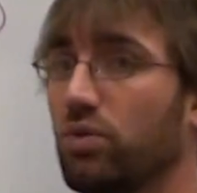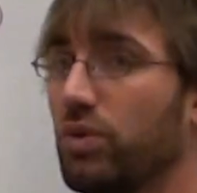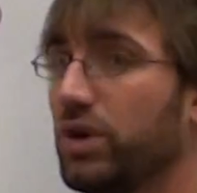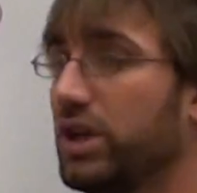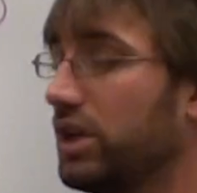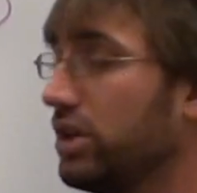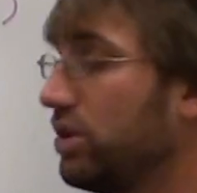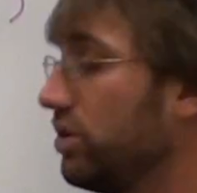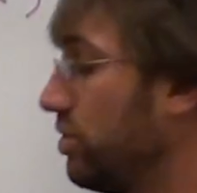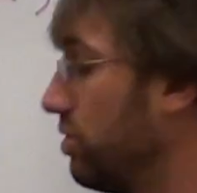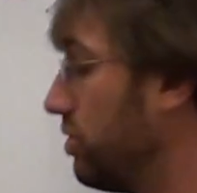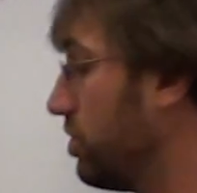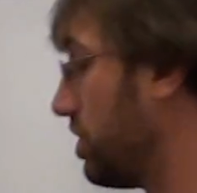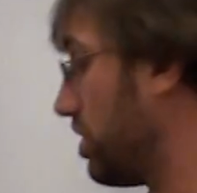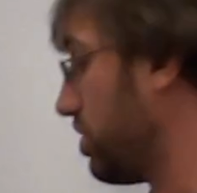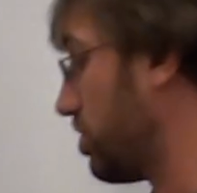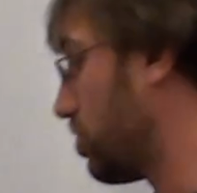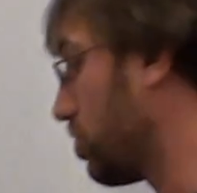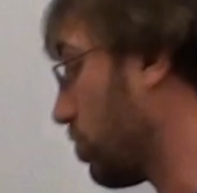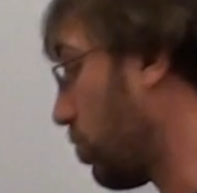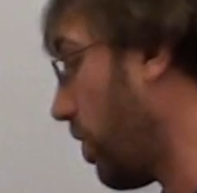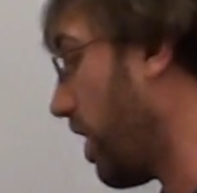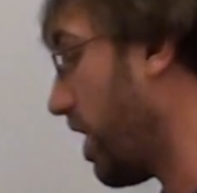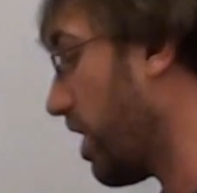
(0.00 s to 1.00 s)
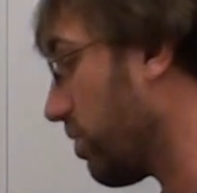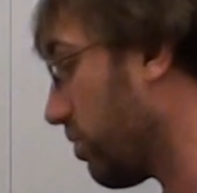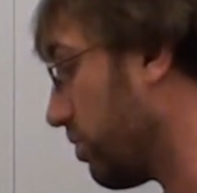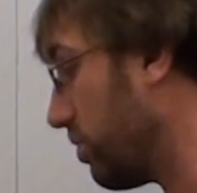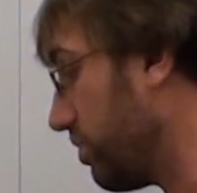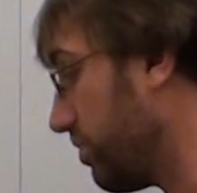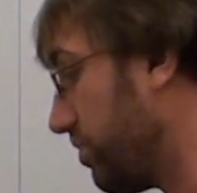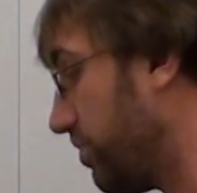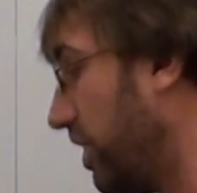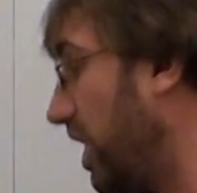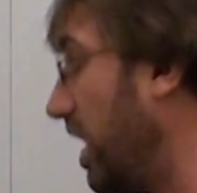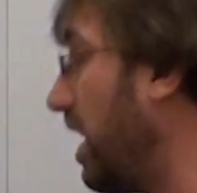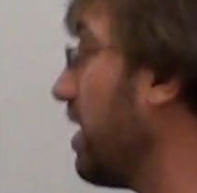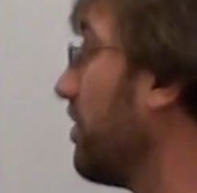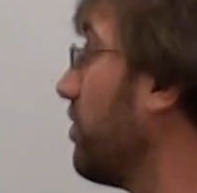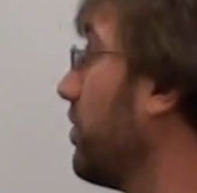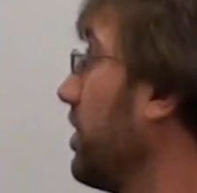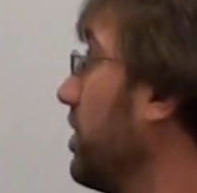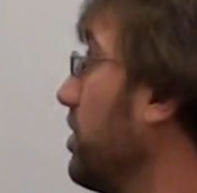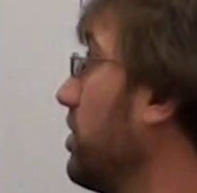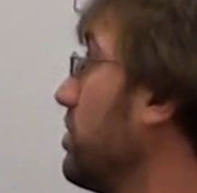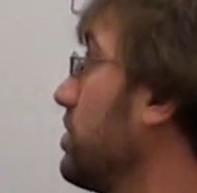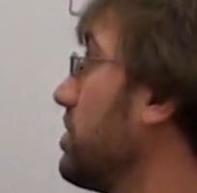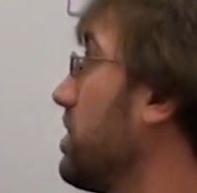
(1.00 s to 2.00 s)
we didn't use a square root 5.
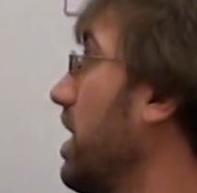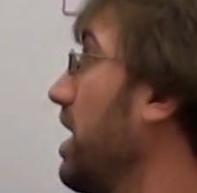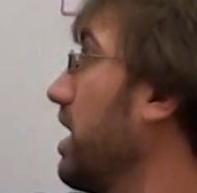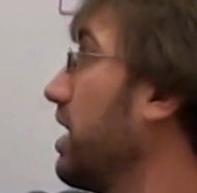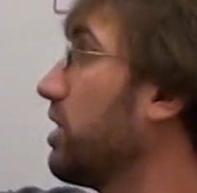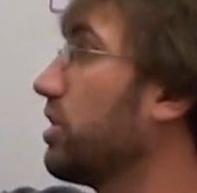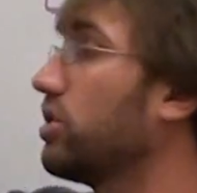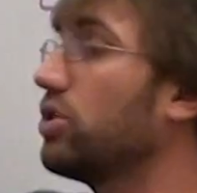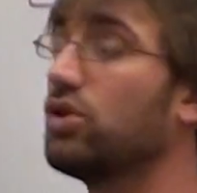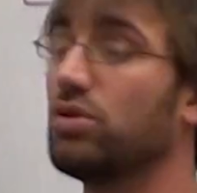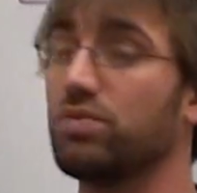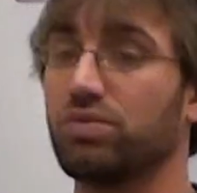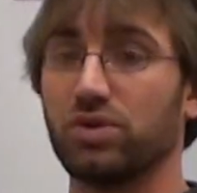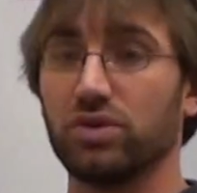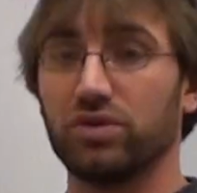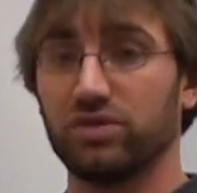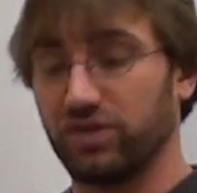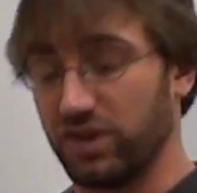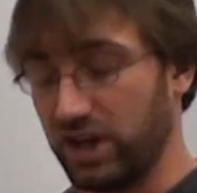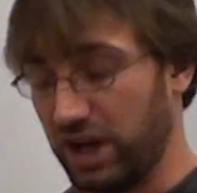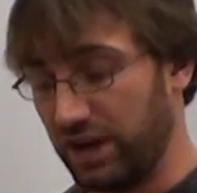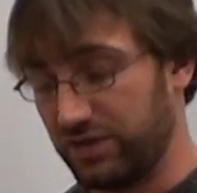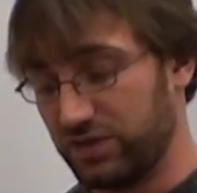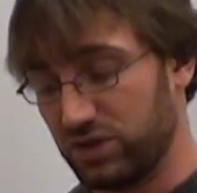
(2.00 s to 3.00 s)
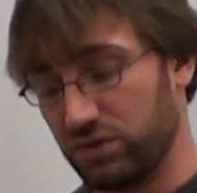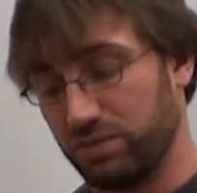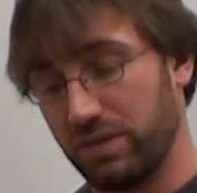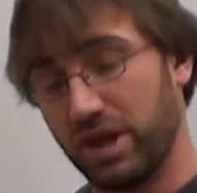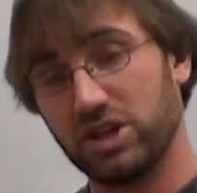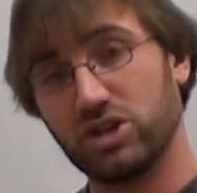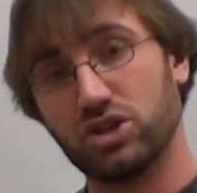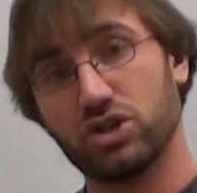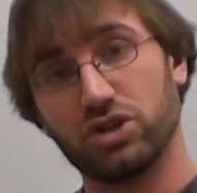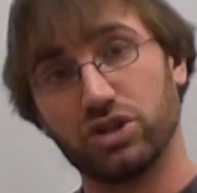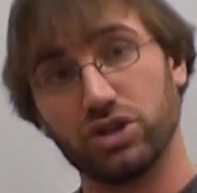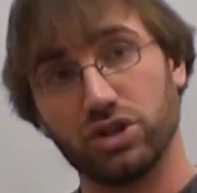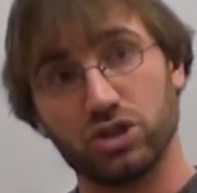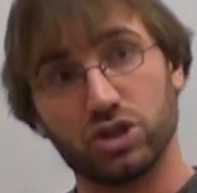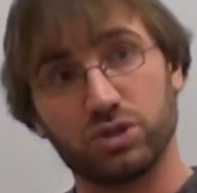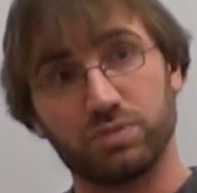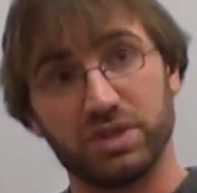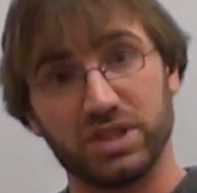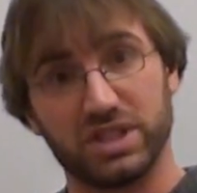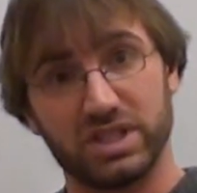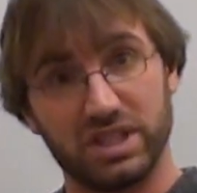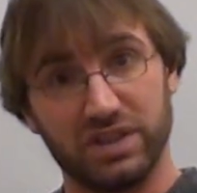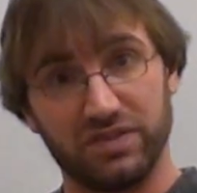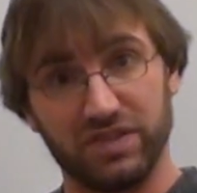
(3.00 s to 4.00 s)
We used a cube root 5. So make sure you're
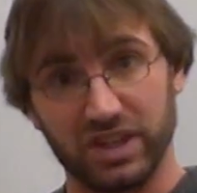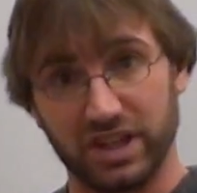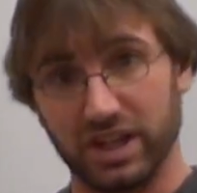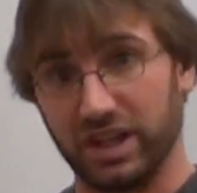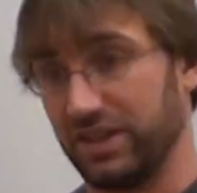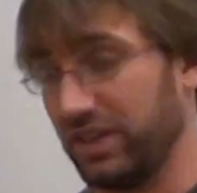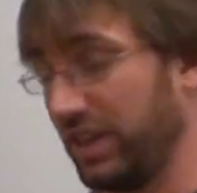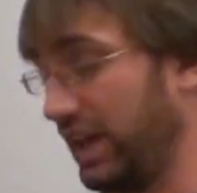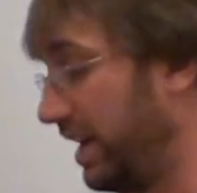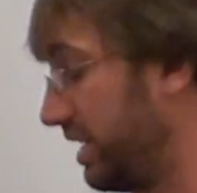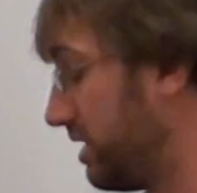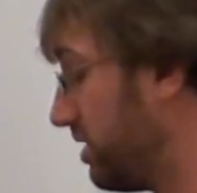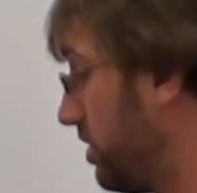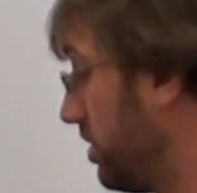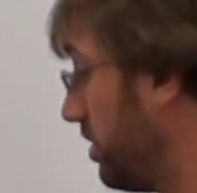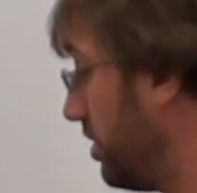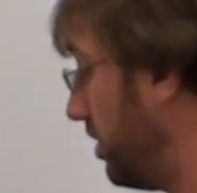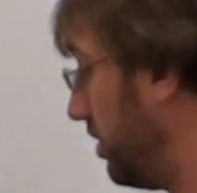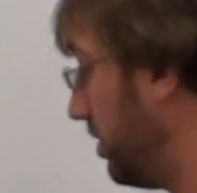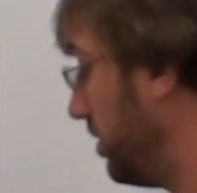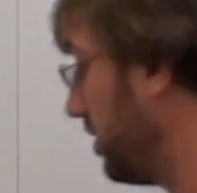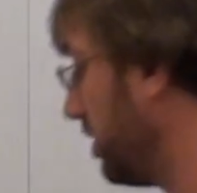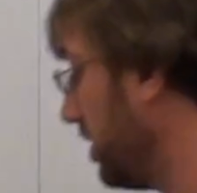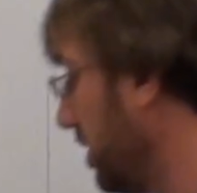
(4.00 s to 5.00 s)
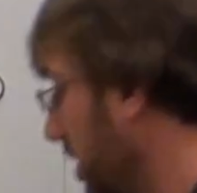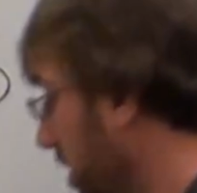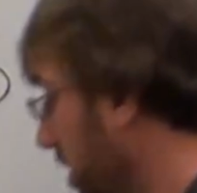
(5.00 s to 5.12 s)
specific on that too.